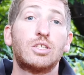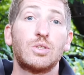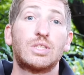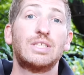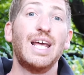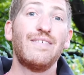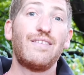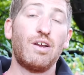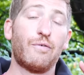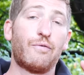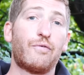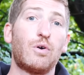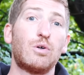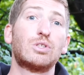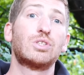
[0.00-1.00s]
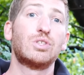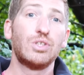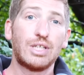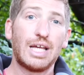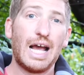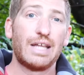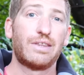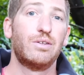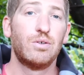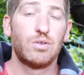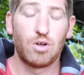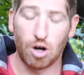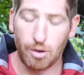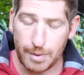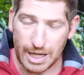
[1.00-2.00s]
So today we get your first look at the new
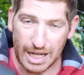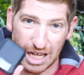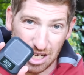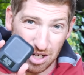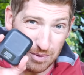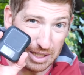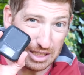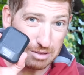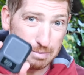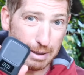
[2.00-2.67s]
Garmin InReach